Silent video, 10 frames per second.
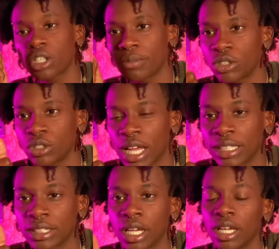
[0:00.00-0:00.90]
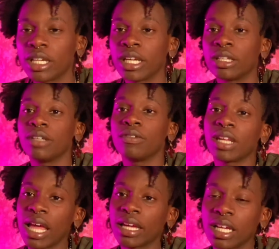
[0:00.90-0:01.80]
Make you guys leave a
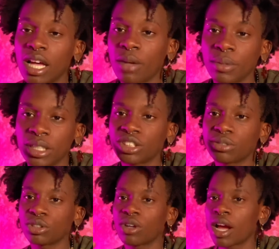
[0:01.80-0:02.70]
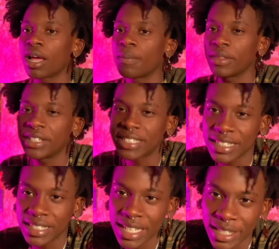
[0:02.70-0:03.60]
like, comment, and subscribe. This is
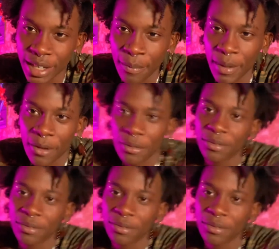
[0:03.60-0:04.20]
Sticks, and I'm out.